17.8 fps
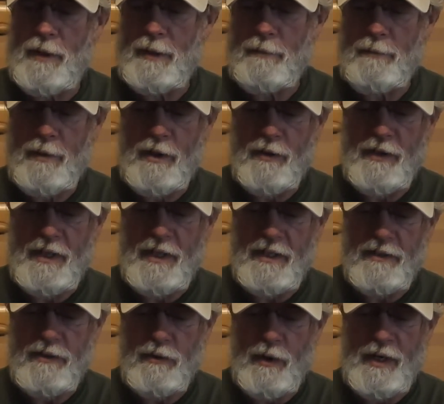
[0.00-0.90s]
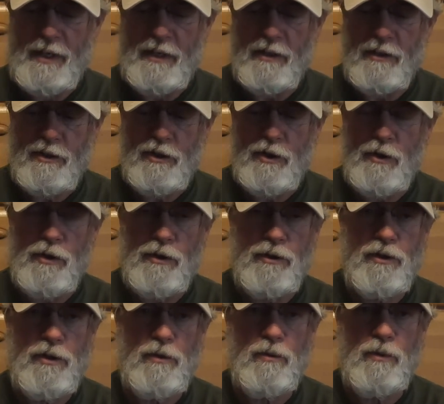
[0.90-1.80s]
I plug in so I can
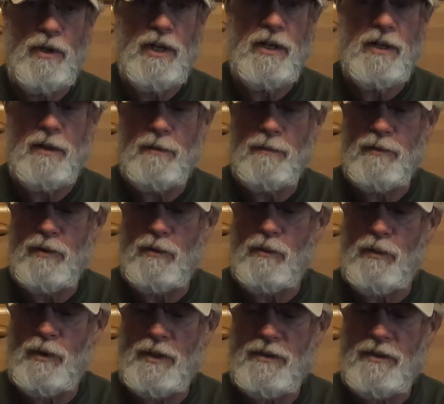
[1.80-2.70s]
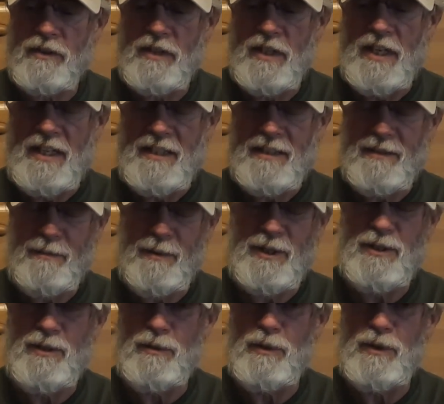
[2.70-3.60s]
charge 3 items at once,
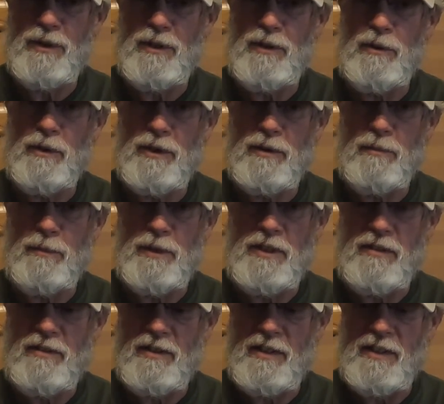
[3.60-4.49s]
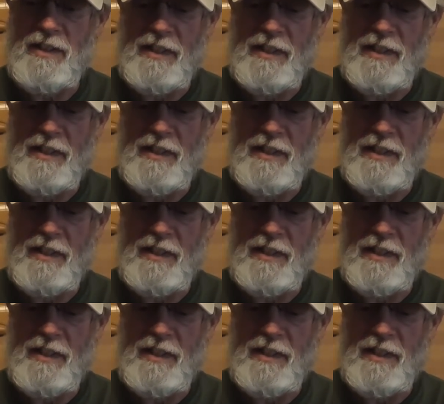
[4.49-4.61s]
especially with the USB-C.